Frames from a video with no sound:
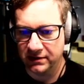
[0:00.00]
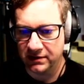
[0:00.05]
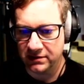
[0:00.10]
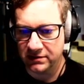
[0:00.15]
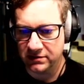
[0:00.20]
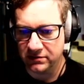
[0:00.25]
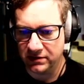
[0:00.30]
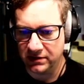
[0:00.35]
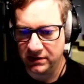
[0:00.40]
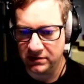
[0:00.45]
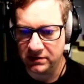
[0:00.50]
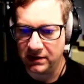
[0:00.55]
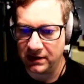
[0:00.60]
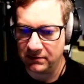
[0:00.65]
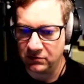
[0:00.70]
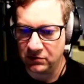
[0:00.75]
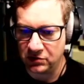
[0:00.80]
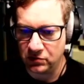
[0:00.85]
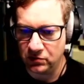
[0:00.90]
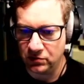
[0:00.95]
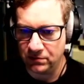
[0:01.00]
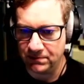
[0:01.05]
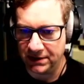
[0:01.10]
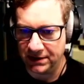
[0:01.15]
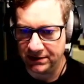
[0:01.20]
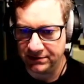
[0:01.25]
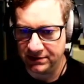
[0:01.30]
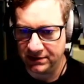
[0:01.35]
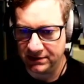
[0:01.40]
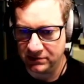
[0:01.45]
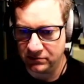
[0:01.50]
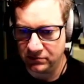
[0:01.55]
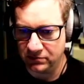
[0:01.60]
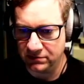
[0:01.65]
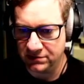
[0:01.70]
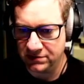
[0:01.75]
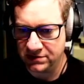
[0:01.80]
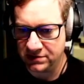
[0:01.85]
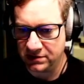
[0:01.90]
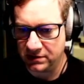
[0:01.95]
you hit that record button and it
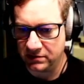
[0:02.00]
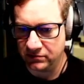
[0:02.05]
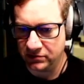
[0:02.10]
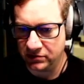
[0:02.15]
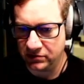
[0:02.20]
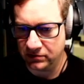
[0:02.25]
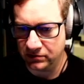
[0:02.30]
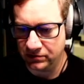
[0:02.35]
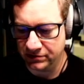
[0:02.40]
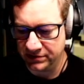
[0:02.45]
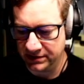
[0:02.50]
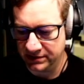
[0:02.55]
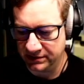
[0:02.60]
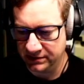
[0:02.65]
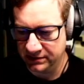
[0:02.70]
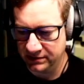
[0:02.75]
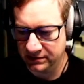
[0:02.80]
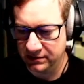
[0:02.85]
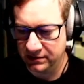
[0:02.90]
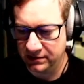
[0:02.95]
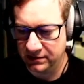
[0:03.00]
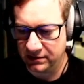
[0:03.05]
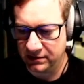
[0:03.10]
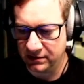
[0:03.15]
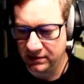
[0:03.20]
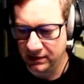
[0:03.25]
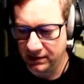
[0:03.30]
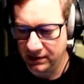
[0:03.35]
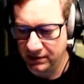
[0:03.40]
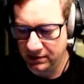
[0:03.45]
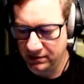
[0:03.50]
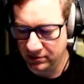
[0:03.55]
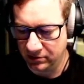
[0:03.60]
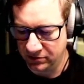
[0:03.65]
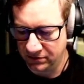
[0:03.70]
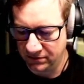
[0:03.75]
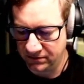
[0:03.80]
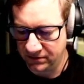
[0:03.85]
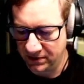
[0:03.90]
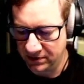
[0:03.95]
will start recording
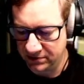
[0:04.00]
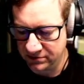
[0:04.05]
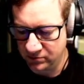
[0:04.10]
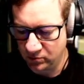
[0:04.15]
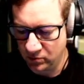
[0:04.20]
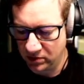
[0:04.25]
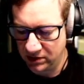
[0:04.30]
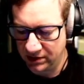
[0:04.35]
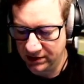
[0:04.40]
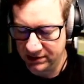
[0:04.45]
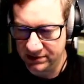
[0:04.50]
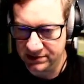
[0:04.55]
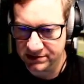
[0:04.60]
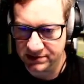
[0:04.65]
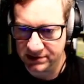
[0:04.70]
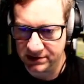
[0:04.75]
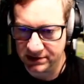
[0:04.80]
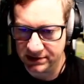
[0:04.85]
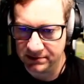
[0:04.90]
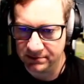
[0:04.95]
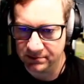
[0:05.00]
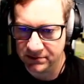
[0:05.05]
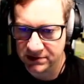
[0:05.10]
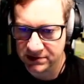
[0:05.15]
on the phone wirelessly.